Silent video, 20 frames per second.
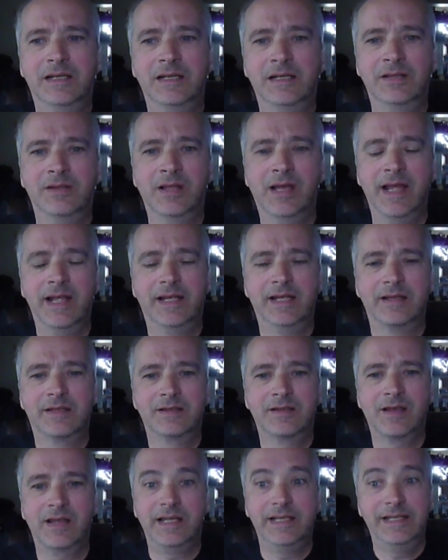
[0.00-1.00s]
like it's
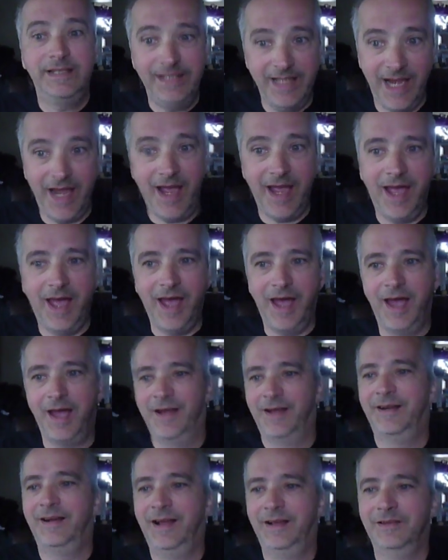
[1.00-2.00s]
like
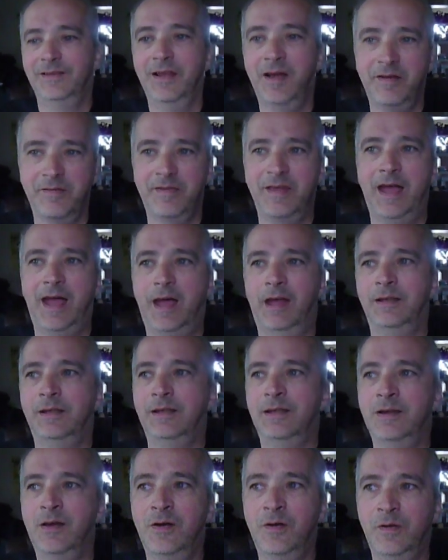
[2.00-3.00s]
yeah I love that
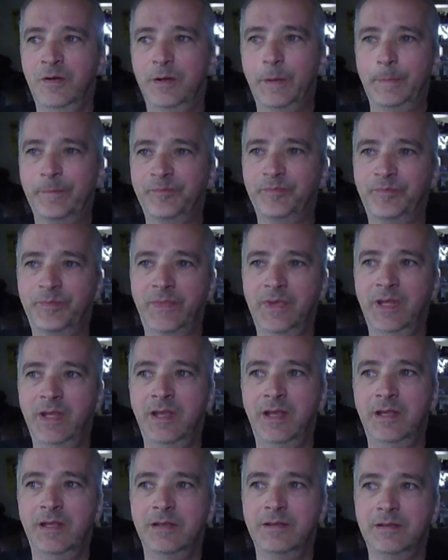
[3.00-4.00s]
you know it
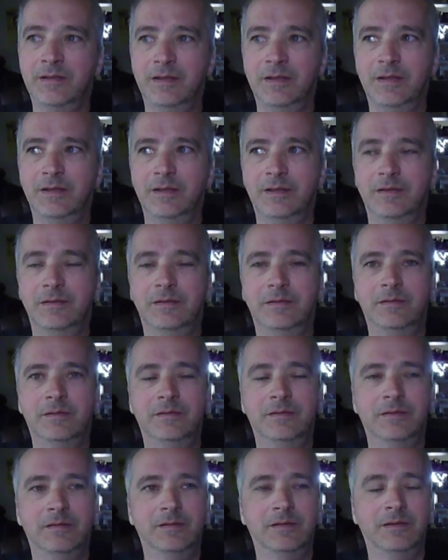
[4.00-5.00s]
it
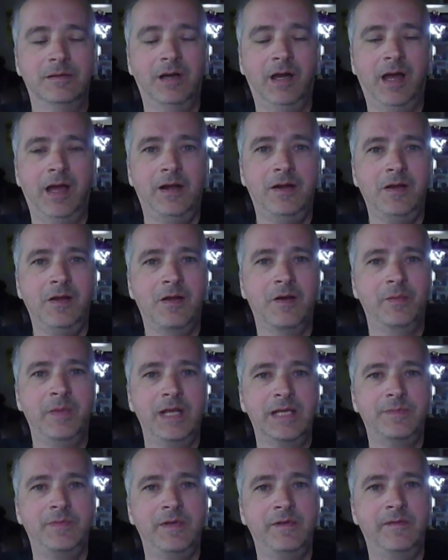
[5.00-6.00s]
I don't know it
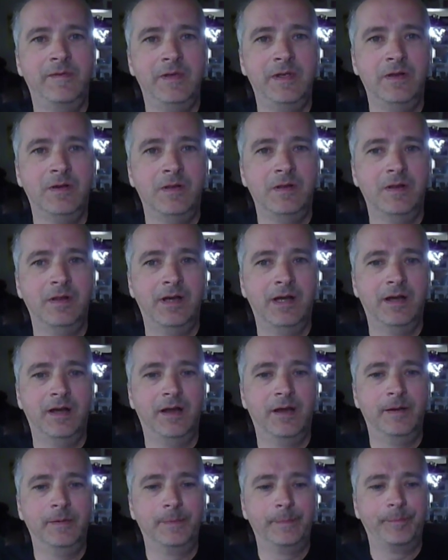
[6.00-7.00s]
makes me feel
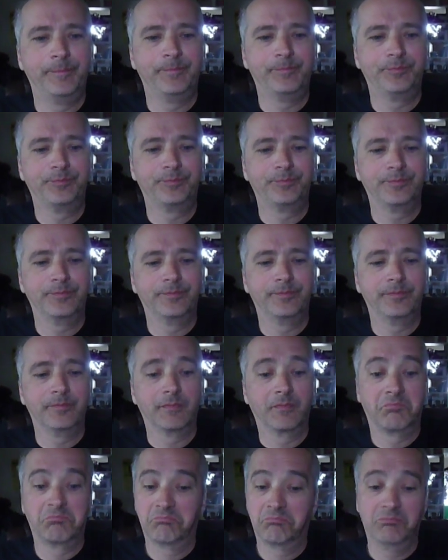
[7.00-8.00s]
uh,
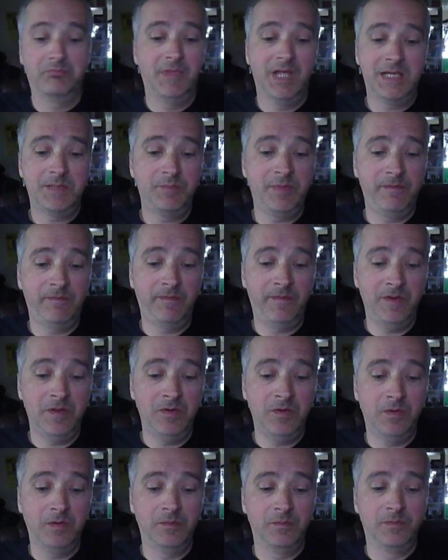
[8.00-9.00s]
makes me
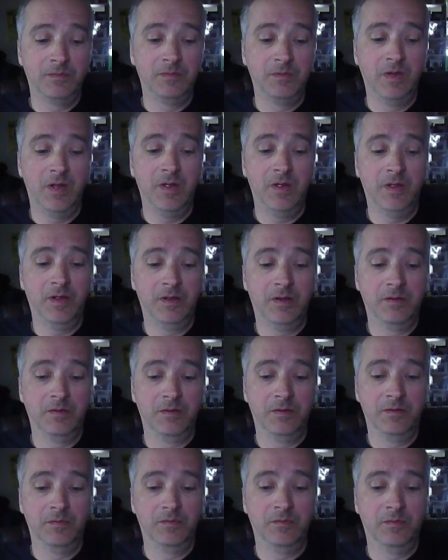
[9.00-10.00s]
feel
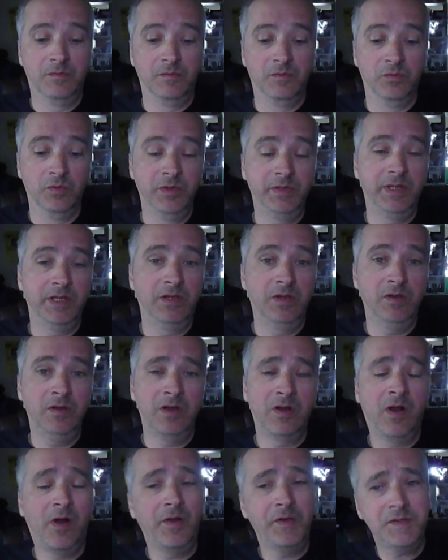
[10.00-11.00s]
really
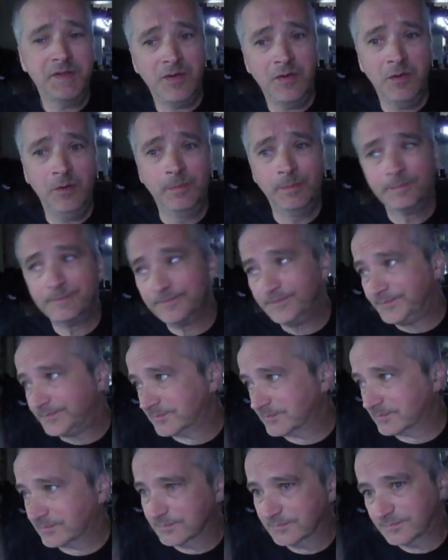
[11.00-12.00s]
good also
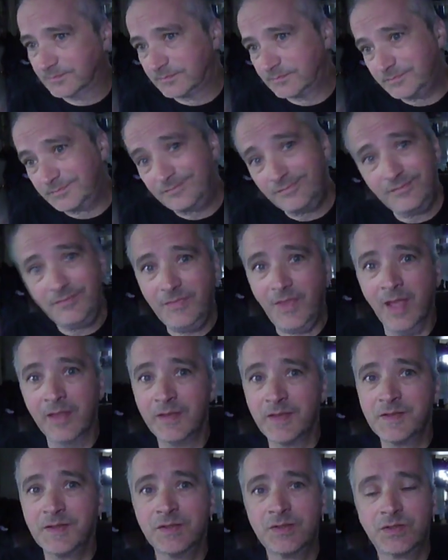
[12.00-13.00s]

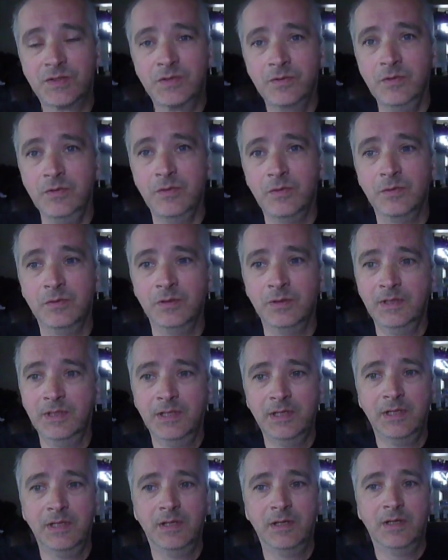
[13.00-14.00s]
this is true.
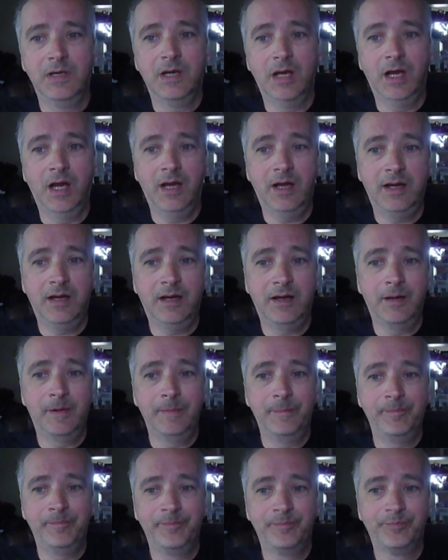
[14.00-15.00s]

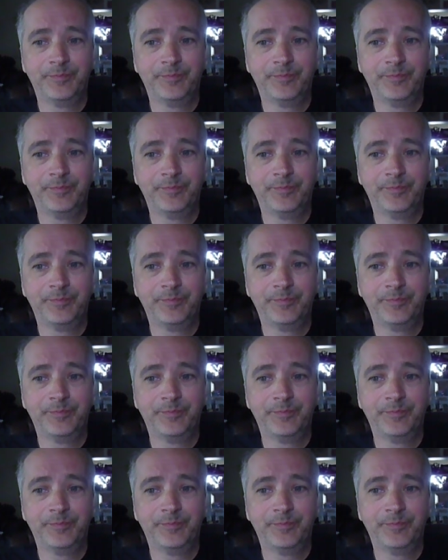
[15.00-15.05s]
Um,